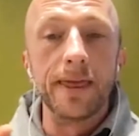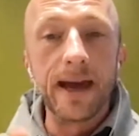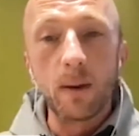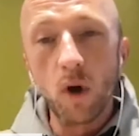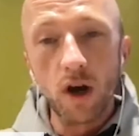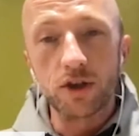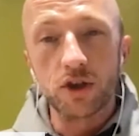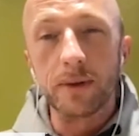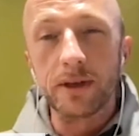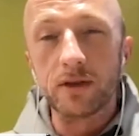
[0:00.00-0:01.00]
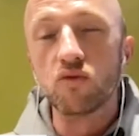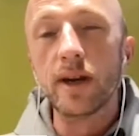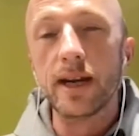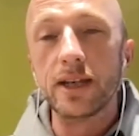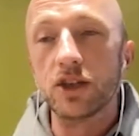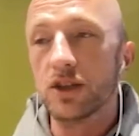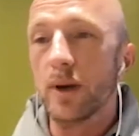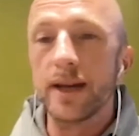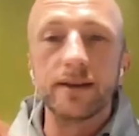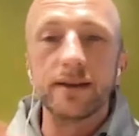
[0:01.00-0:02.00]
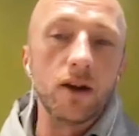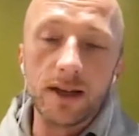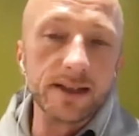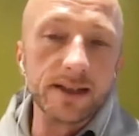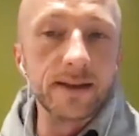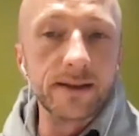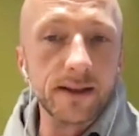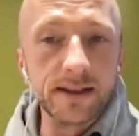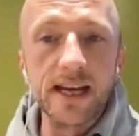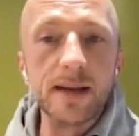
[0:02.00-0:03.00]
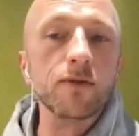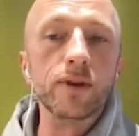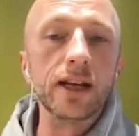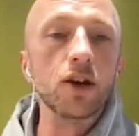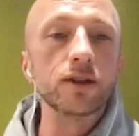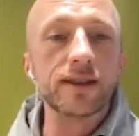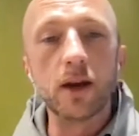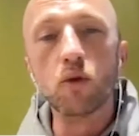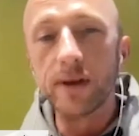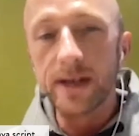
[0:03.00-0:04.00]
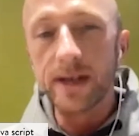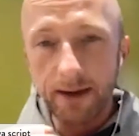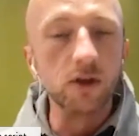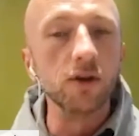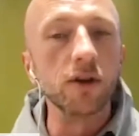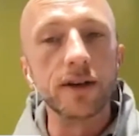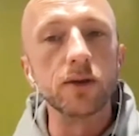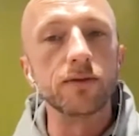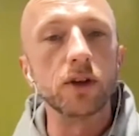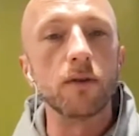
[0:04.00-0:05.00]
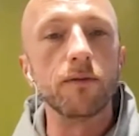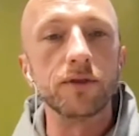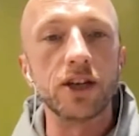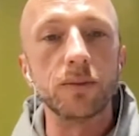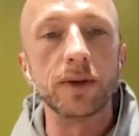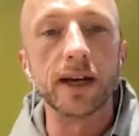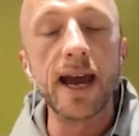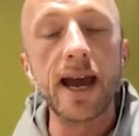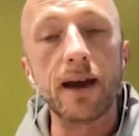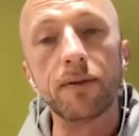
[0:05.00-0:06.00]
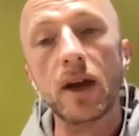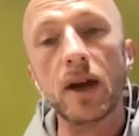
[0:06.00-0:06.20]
That workshop is really just where, like I said, the team have already looked. They'll already have a good idea of the conversation we're going to have.